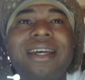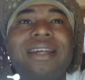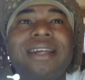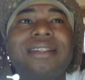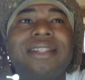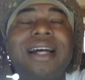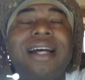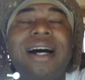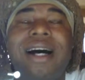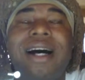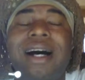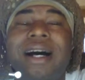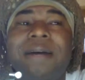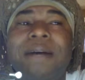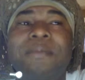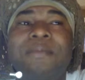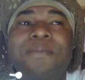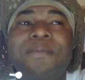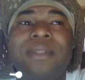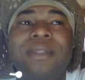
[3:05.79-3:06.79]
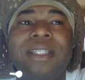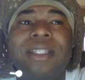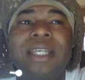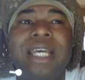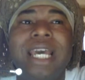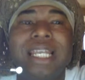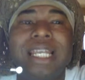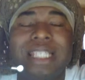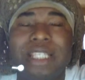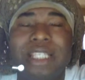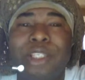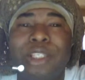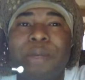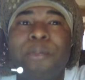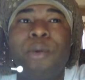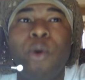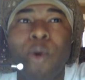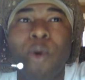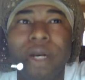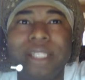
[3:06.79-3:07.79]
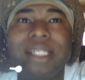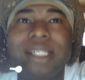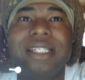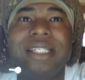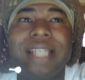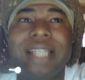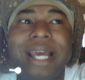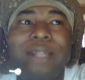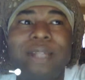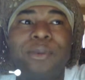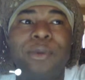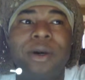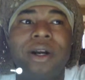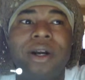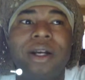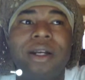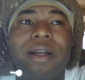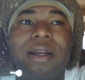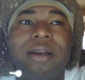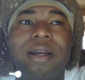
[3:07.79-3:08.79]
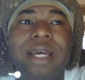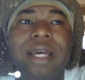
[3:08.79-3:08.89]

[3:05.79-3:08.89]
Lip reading: is it's a supported network.